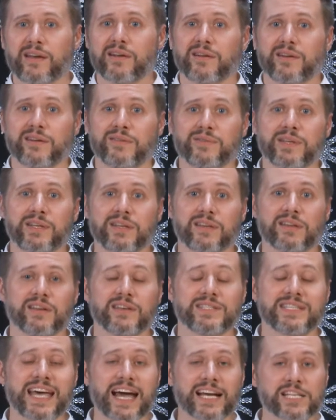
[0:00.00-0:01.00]
or even
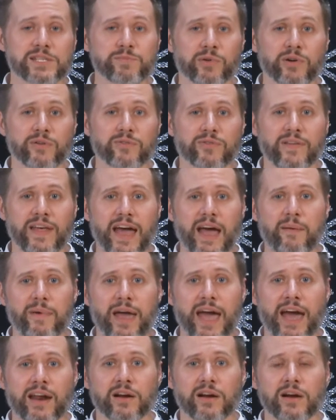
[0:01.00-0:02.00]
a textbook for that
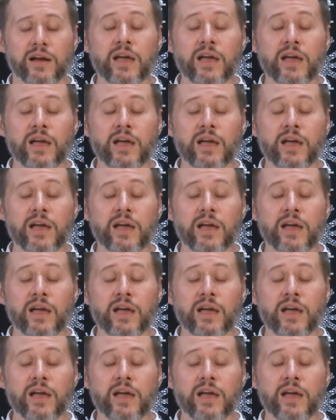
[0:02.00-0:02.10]
matter.